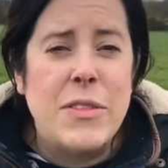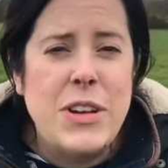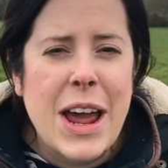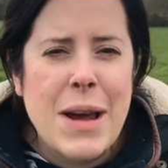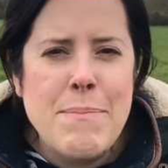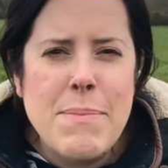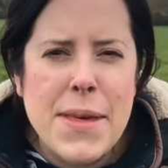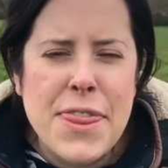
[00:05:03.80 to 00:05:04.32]

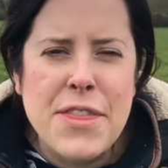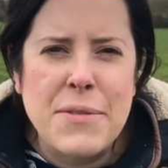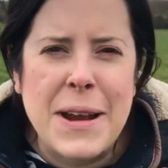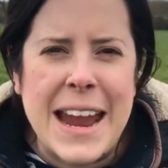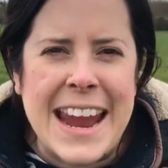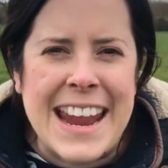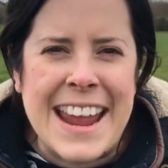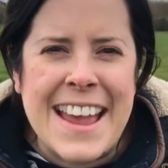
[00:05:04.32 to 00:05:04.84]
number
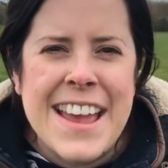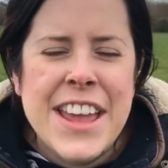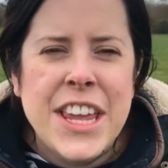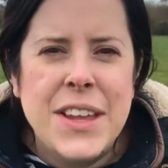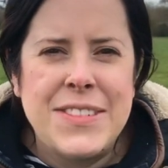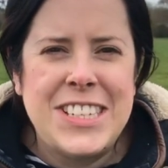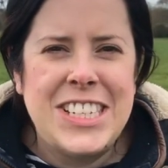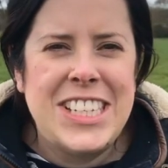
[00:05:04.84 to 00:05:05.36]
three,
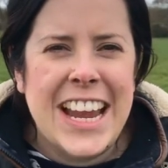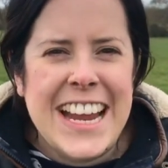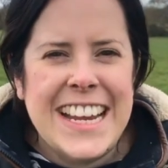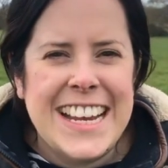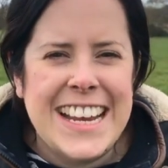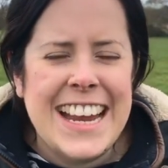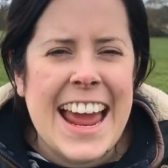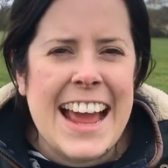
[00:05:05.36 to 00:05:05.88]
you've seen
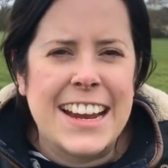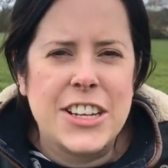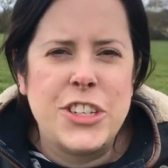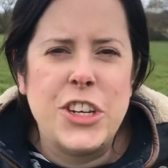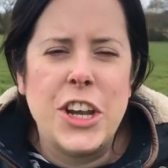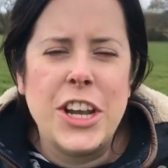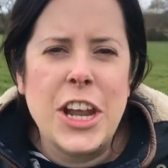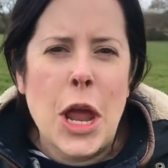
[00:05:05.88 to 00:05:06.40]
it in
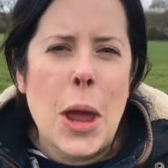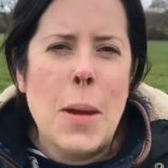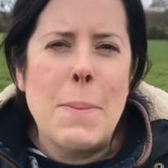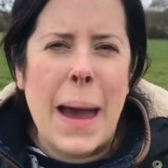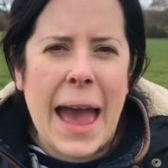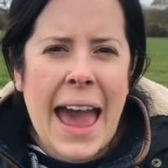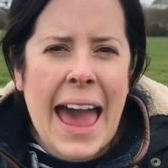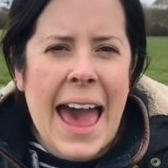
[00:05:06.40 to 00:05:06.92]
action,
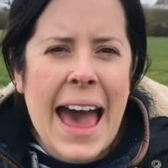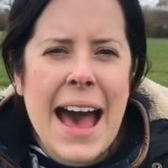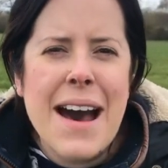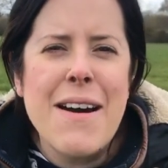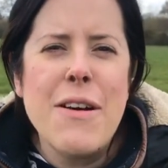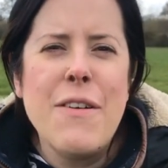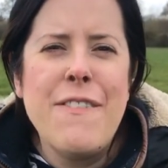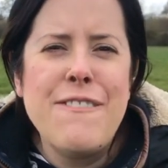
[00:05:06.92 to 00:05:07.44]
but
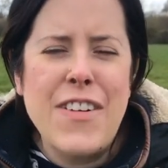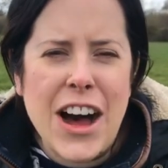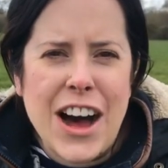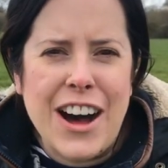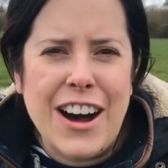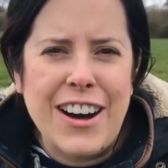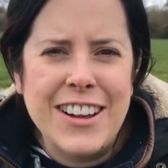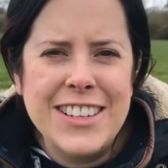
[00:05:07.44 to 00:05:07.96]
how
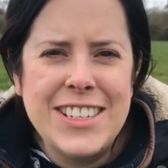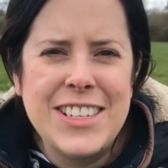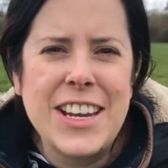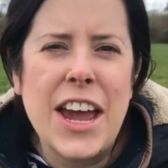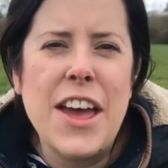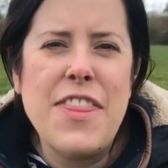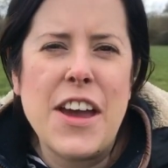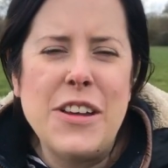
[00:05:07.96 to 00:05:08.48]
fast
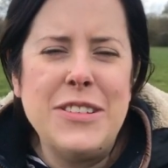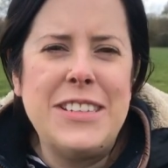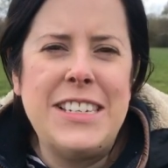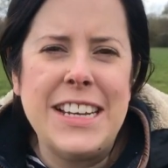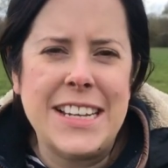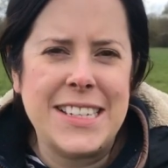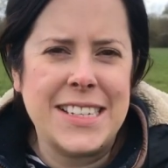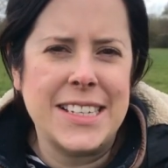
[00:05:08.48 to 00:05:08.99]
are those
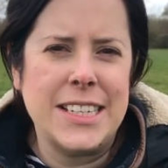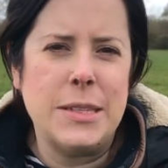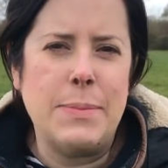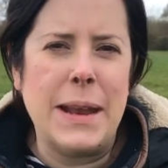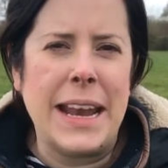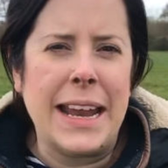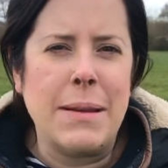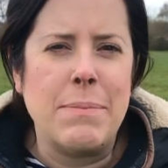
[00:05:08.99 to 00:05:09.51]
discs
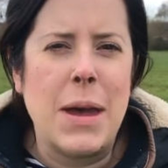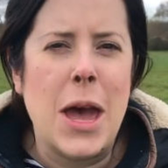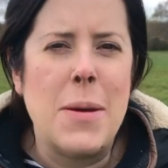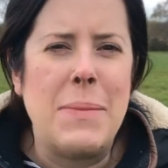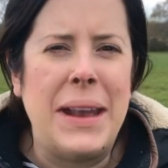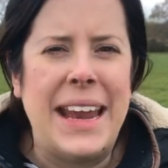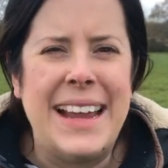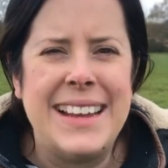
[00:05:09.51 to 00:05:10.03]
spinning per
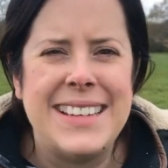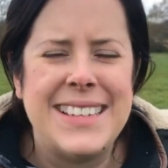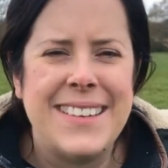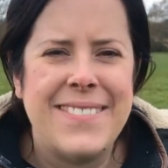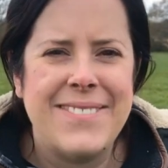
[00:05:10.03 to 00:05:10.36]
minute?